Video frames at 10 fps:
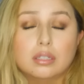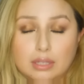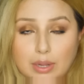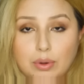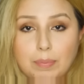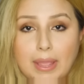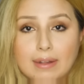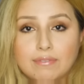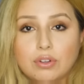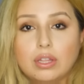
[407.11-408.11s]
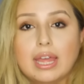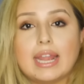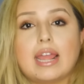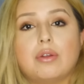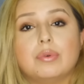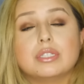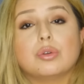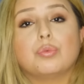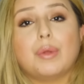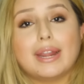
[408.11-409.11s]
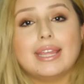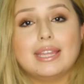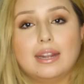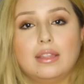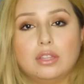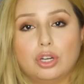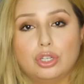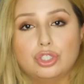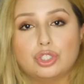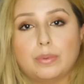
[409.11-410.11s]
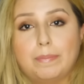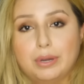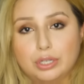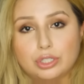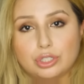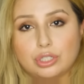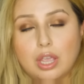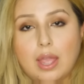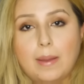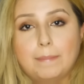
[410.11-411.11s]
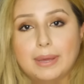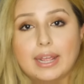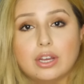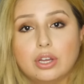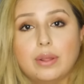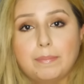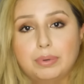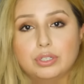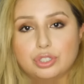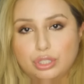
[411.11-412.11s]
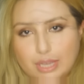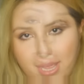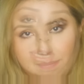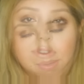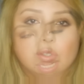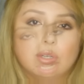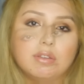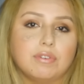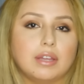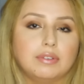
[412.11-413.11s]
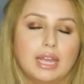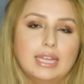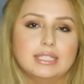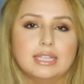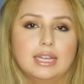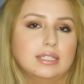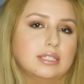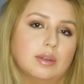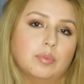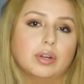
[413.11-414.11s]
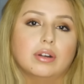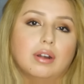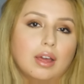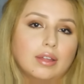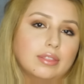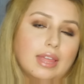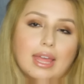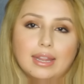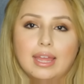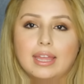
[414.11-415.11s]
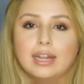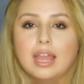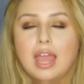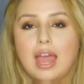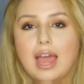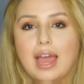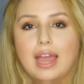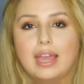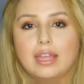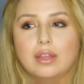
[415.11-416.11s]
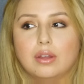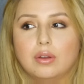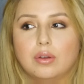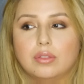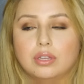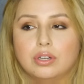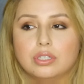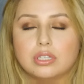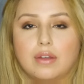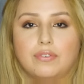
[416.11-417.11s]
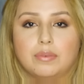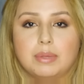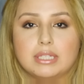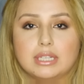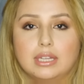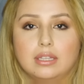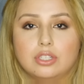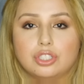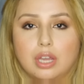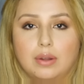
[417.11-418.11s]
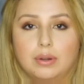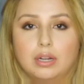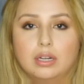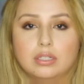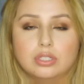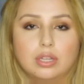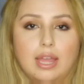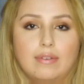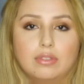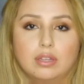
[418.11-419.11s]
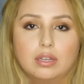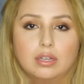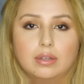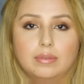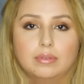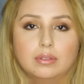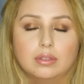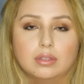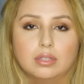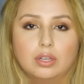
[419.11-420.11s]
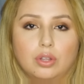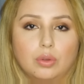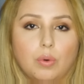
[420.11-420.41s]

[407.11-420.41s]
they were painful, and I was already getting the urge to push, but I couldn't push yet. 7:25 and 8:10, somewhere along that line, the nurse offered me to get in the shower to have the, you know, the